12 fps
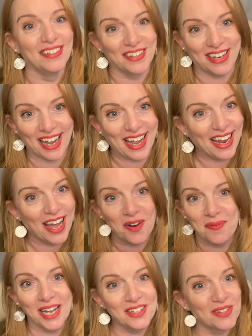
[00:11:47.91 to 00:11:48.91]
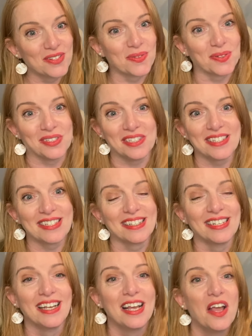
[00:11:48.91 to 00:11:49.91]
okay, I don't make those rules.
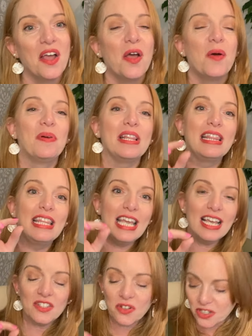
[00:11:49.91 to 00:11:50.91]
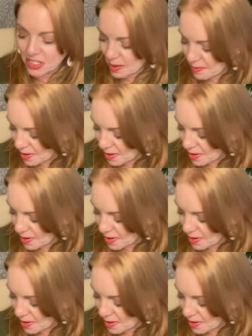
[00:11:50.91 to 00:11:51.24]
But these are some